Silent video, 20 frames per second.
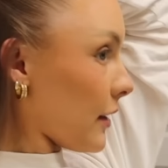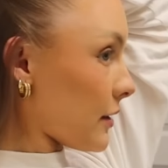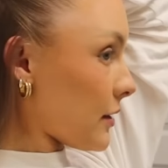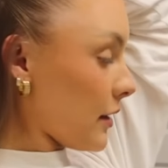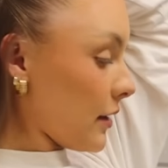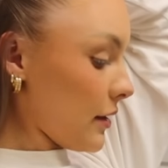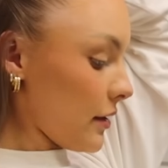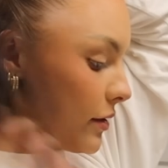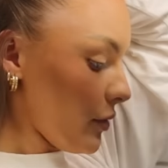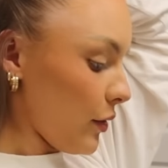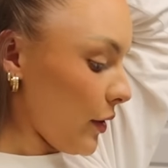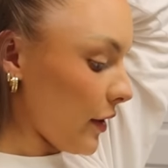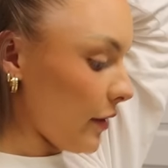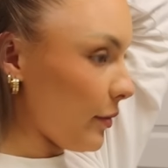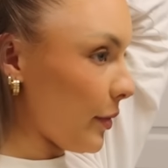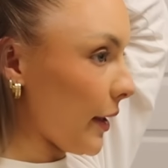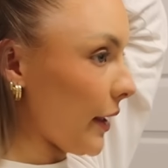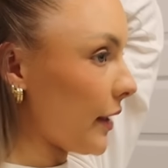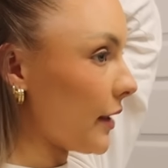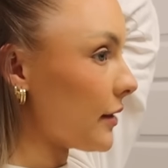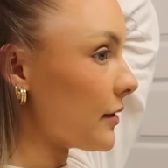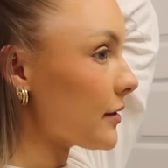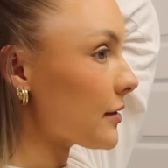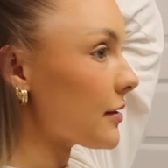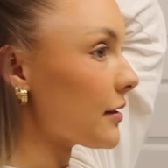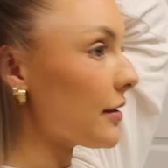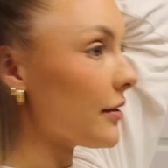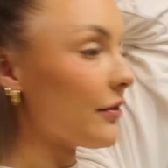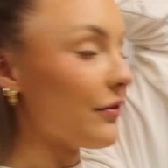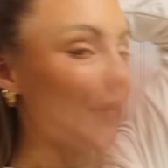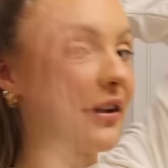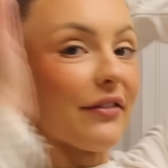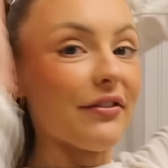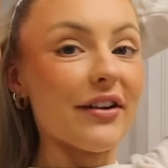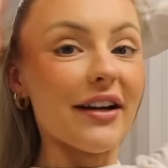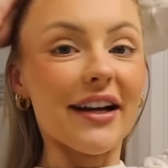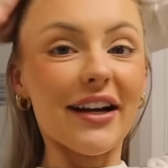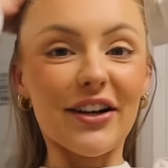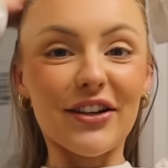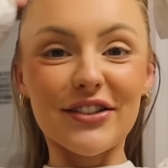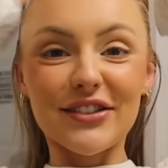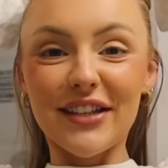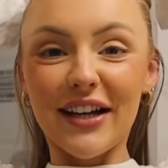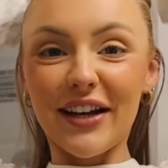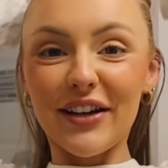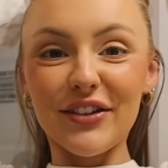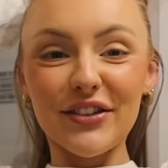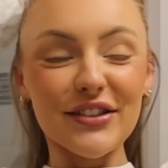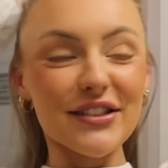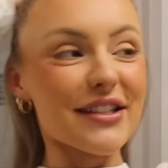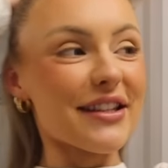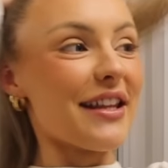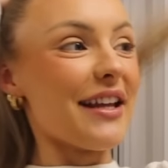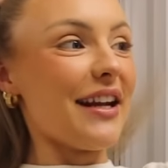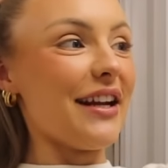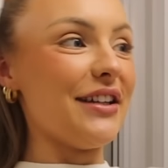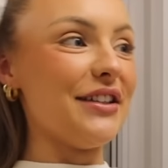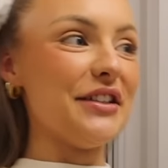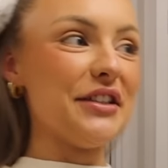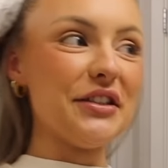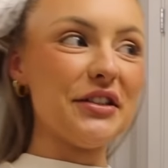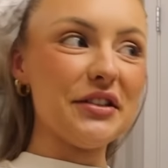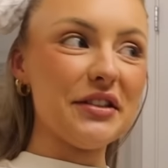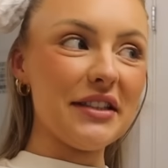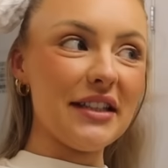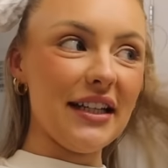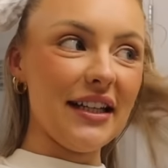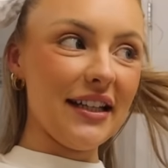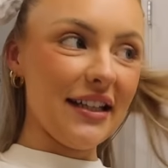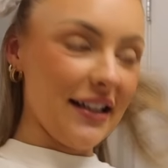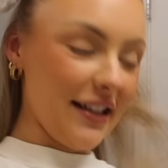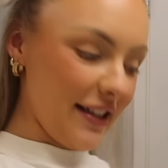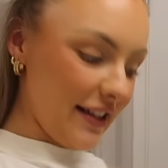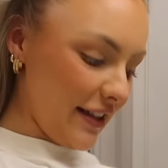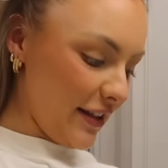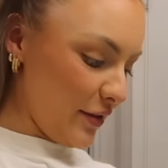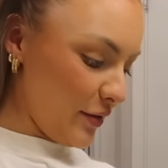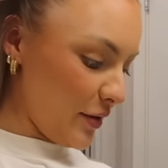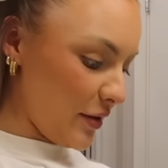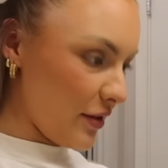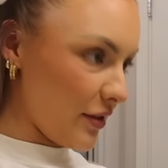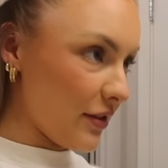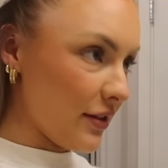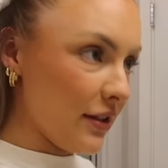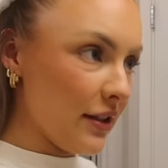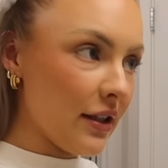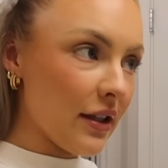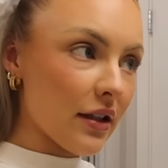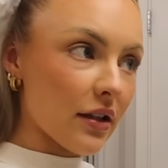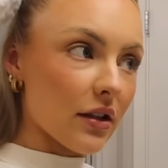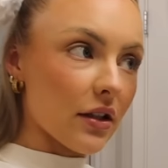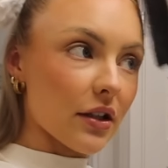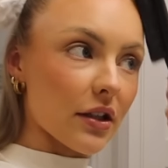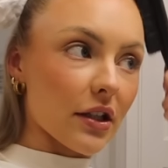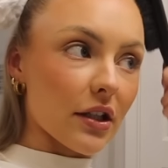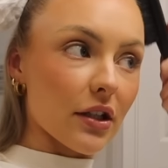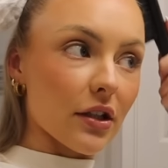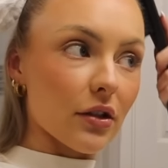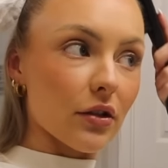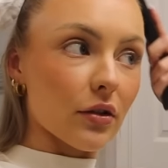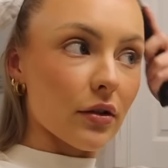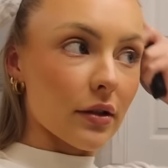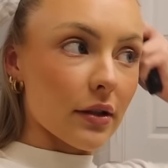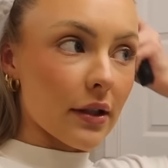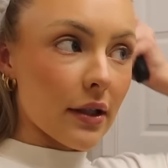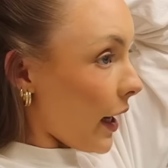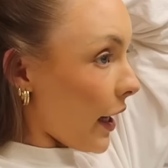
This is one of Brandon's favorite hairstyles that I do, and I think it will look cute.